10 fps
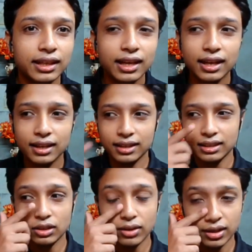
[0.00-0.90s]
Yeah,
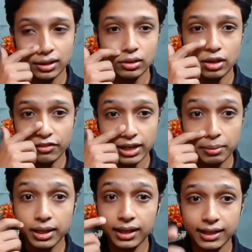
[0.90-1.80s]
you're you have an
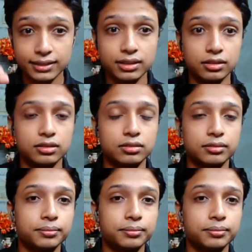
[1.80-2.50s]
American accent.